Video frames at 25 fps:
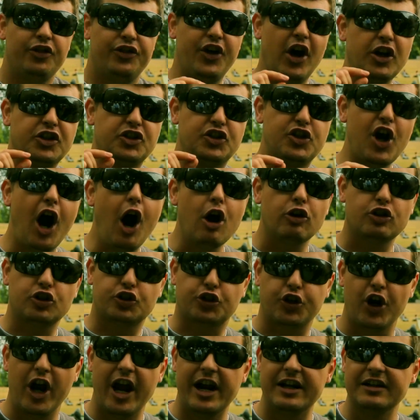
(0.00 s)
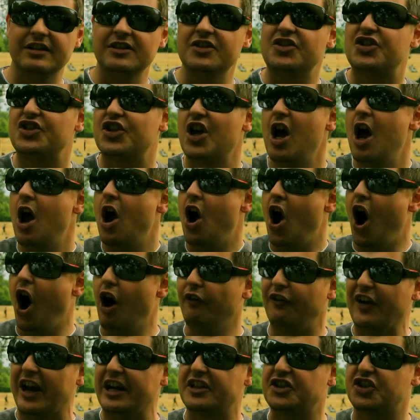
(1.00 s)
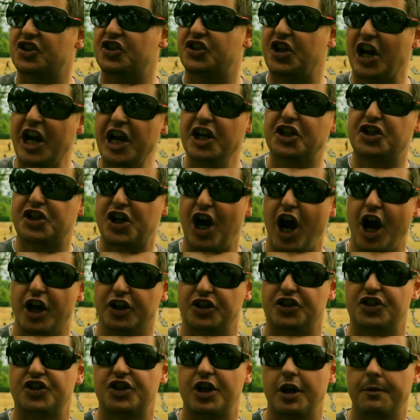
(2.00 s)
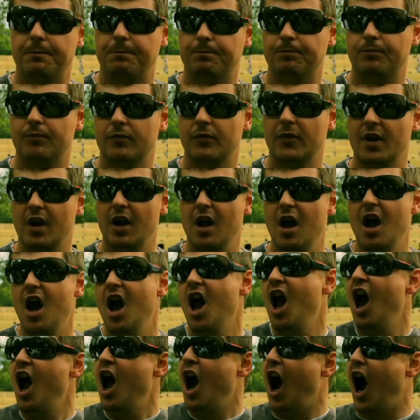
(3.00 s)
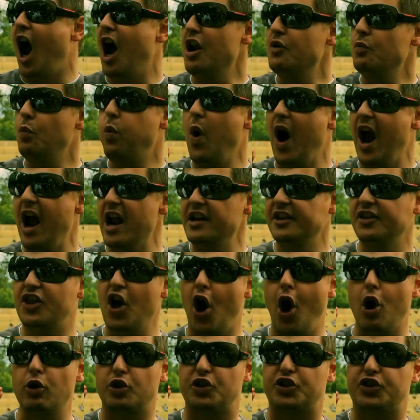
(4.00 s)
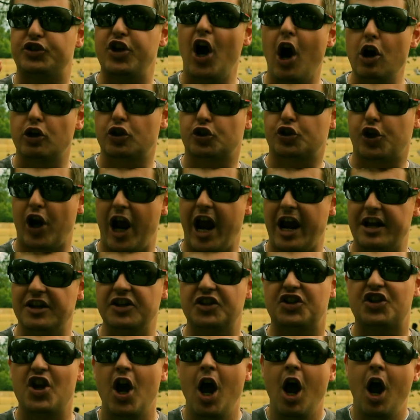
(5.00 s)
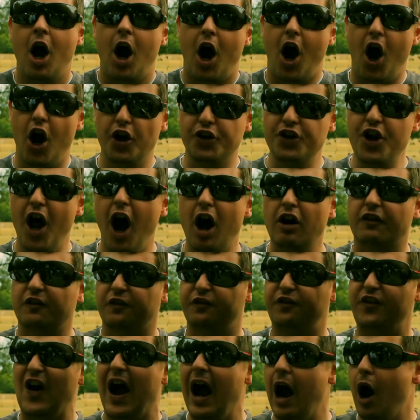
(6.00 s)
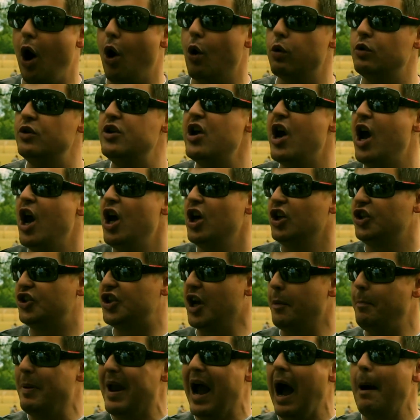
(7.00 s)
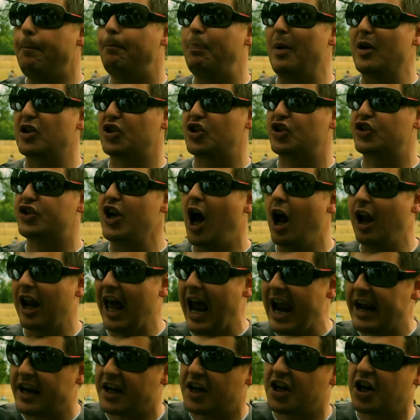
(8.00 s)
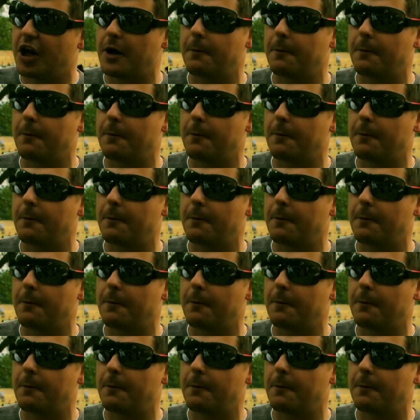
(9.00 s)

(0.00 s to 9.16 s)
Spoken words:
the doctrines of its teachers. And when those doctrines are not found to be apostolic,